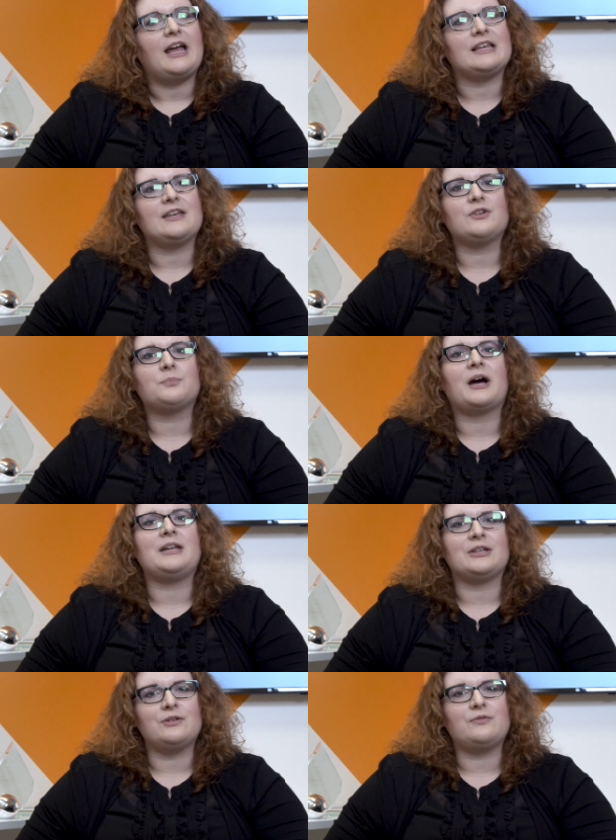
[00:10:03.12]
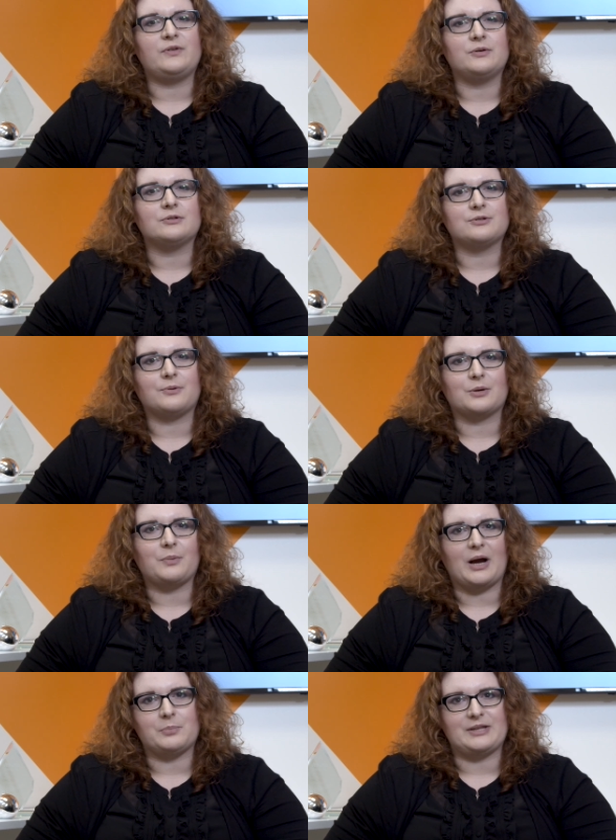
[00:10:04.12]
and give your body good fuel to work
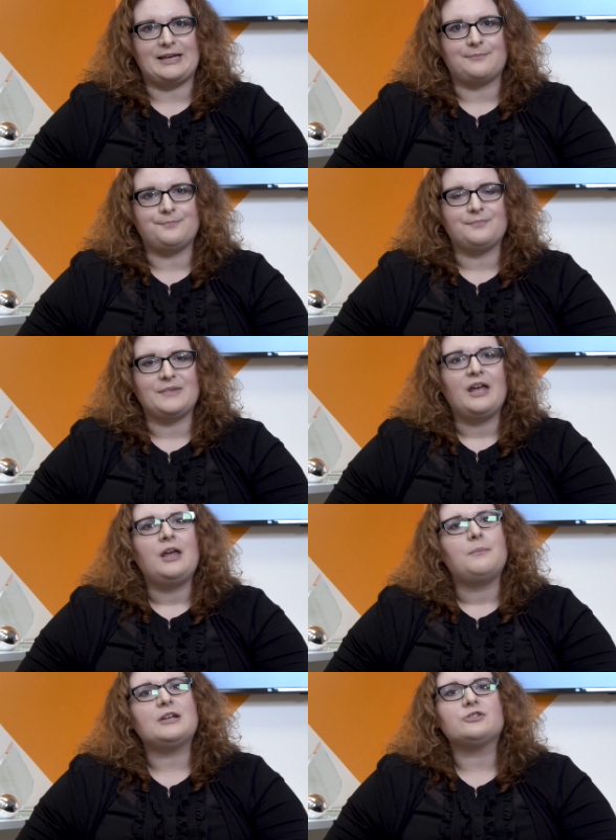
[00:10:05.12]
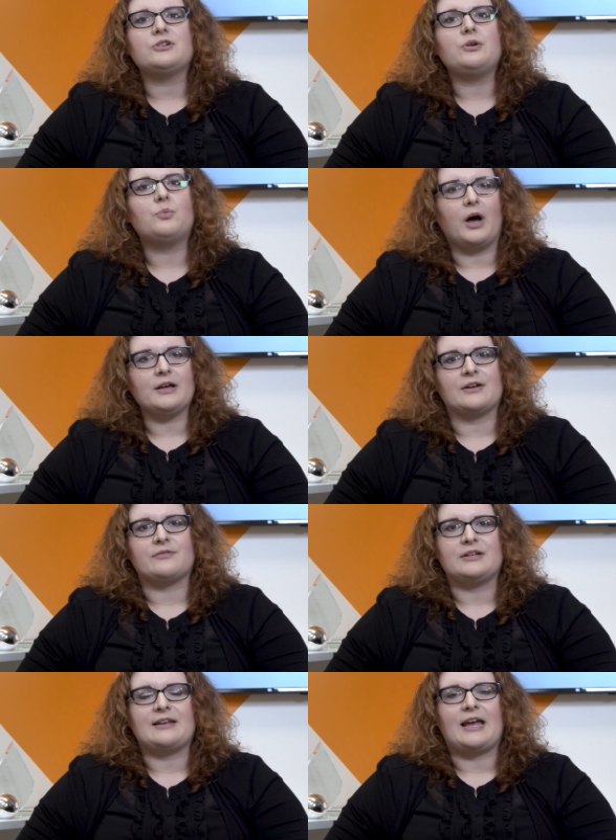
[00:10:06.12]
properly. Make sure you walk
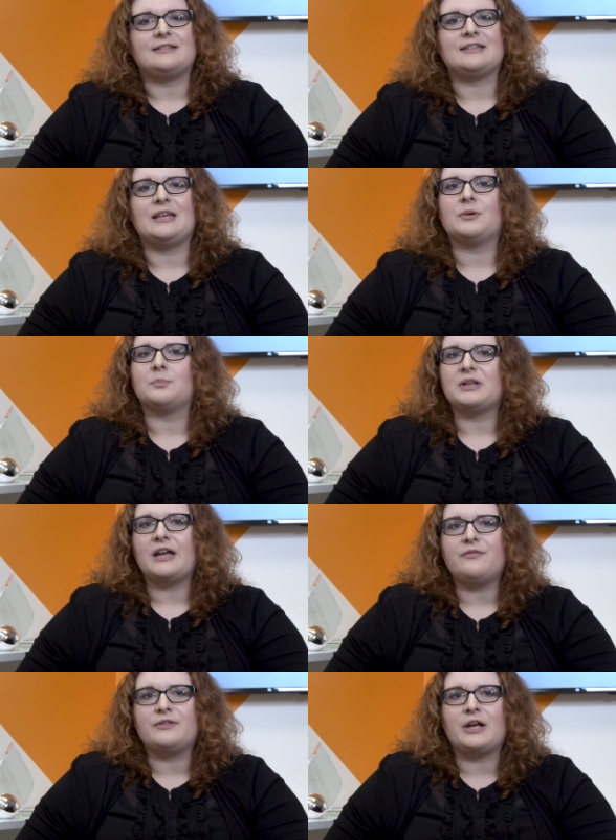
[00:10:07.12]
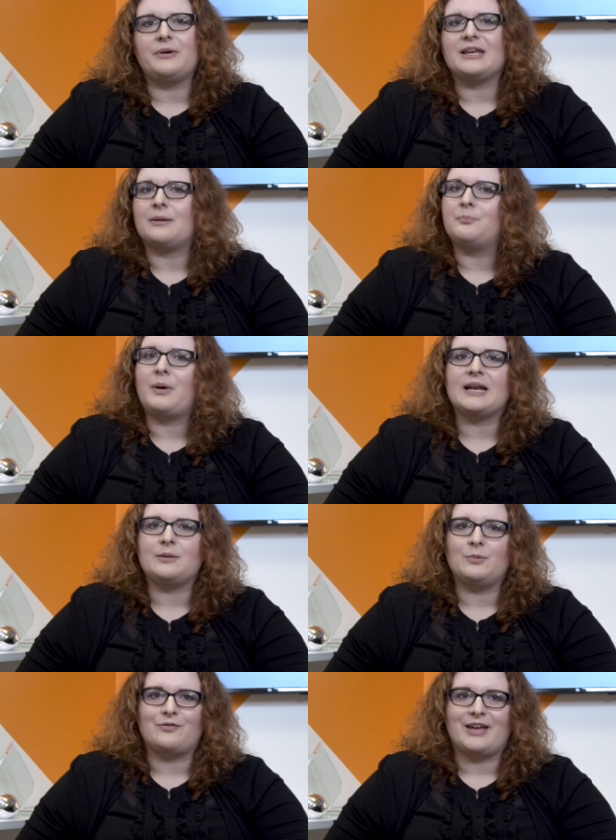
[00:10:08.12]
every day to keep your blood flowing and body
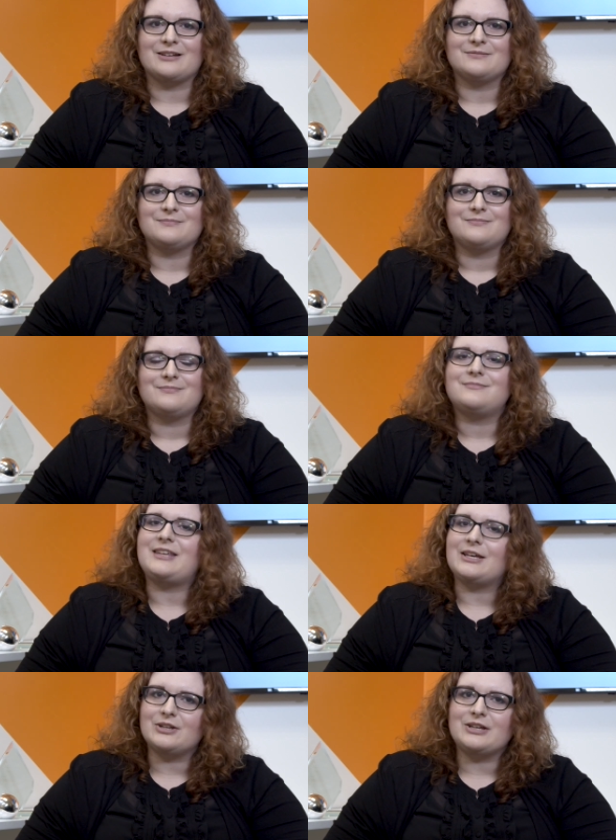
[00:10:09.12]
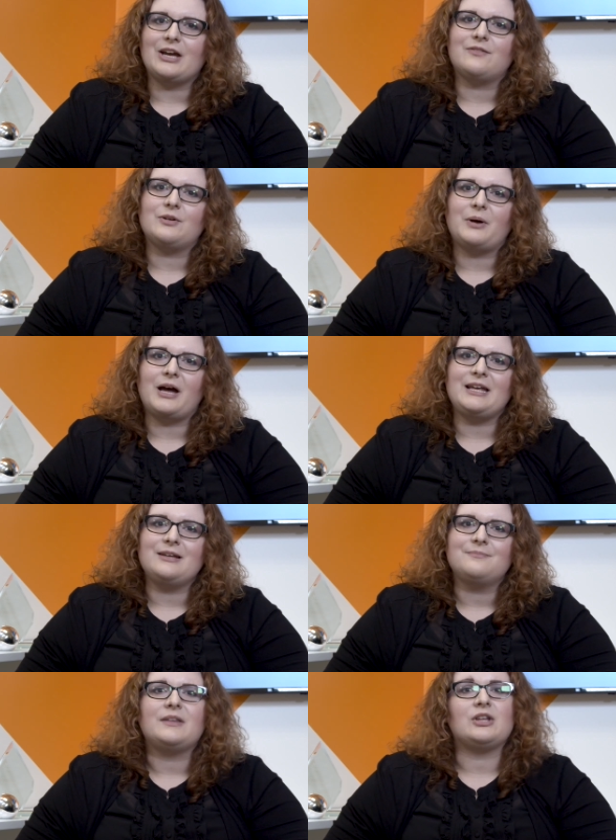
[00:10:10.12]
moving. Take good care of your body,
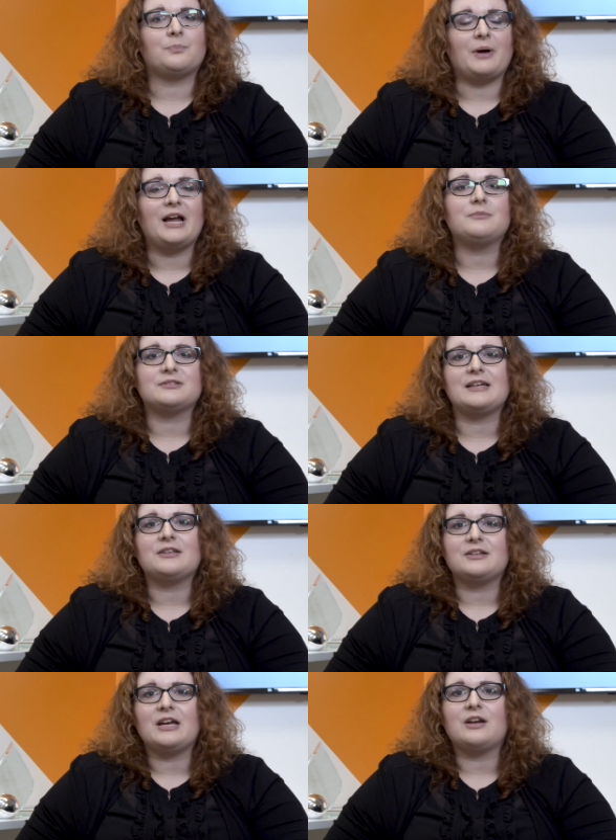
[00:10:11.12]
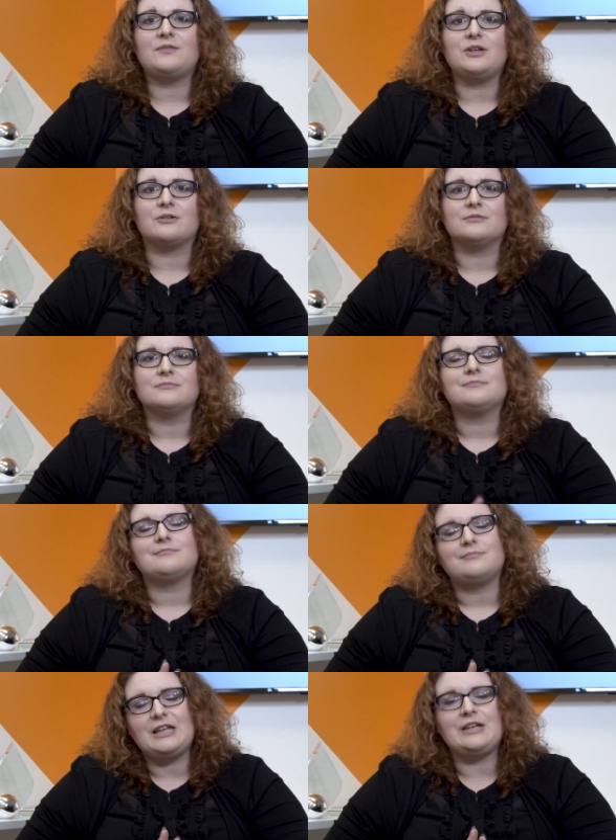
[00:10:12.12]
and your body will take good care of you,
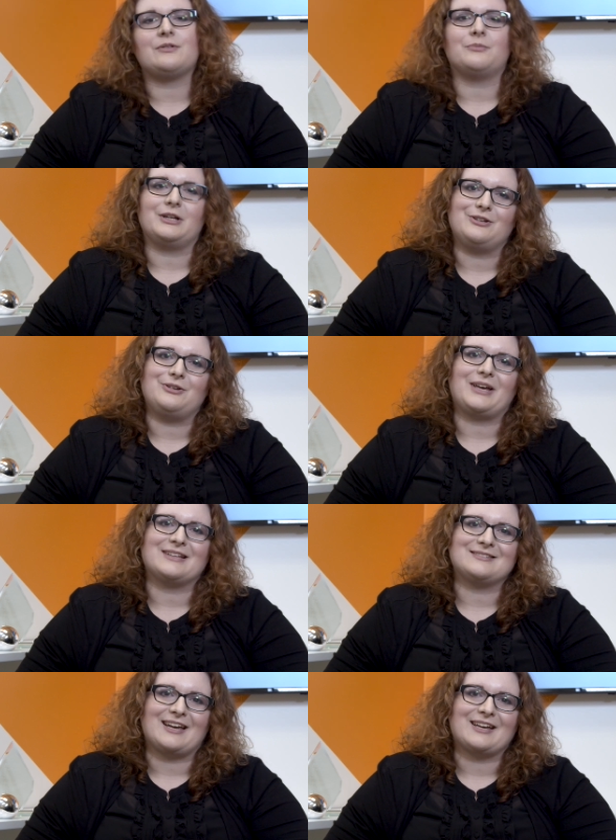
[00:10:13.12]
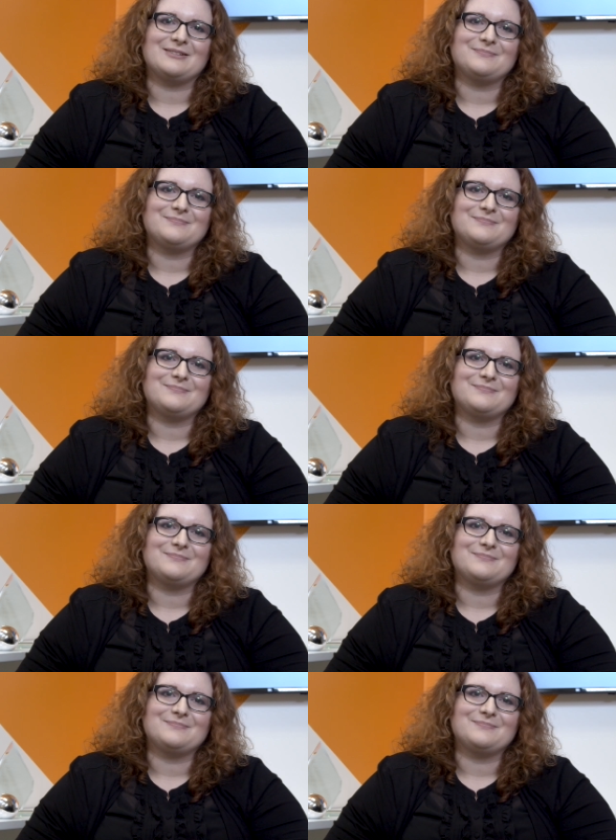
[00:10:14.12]
even when you do get sick.